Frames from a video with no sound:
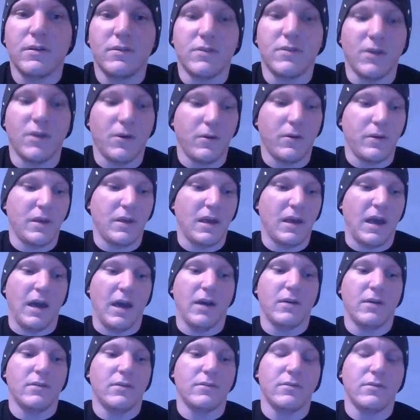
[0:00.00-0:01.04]
So
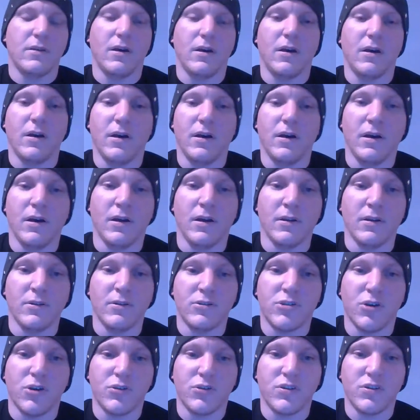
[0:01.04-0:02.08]
yeah,
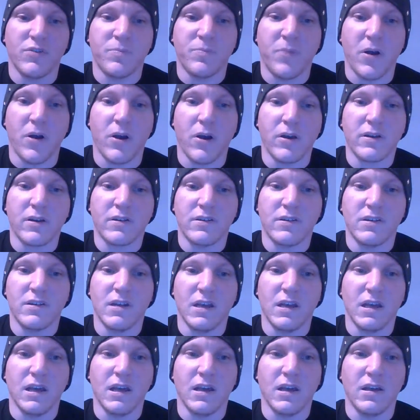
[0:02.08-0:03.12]
Joseph Parks
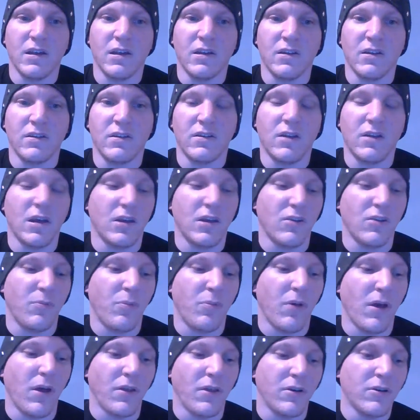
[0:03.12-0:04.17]
is his
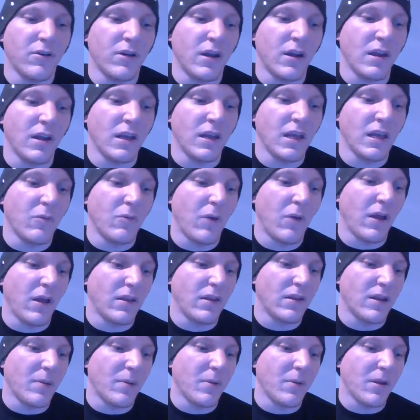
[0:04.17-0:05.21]
brother, and he
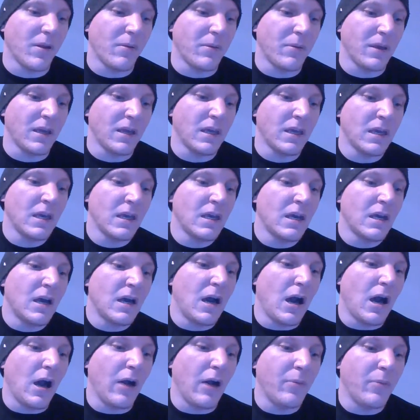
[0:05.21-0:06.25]
went to WWE.
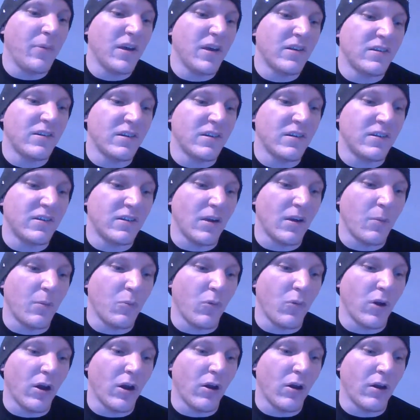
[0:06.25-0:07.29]
Abyss is
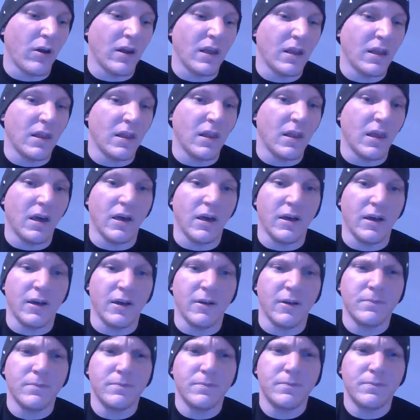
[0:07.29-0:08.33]
somewhere in
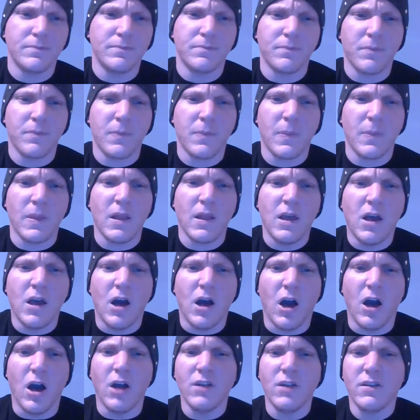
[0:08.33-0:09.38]
the
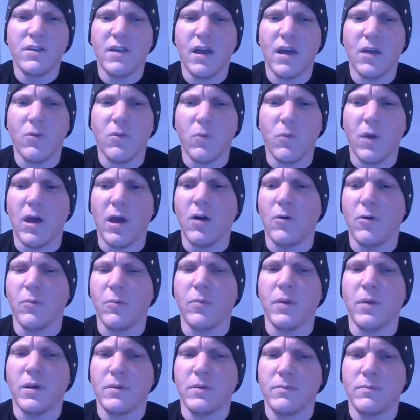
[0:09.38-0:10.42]
Undead
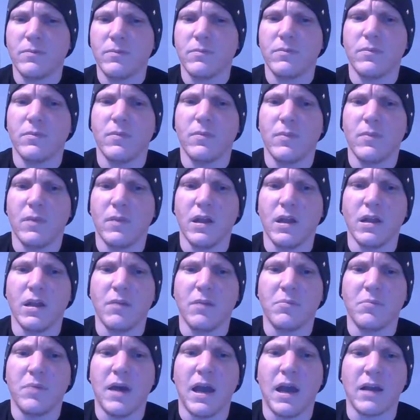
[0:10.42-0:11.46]
Realm in
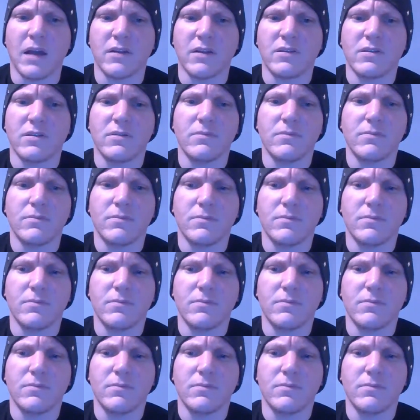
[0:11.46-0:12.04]
Impact.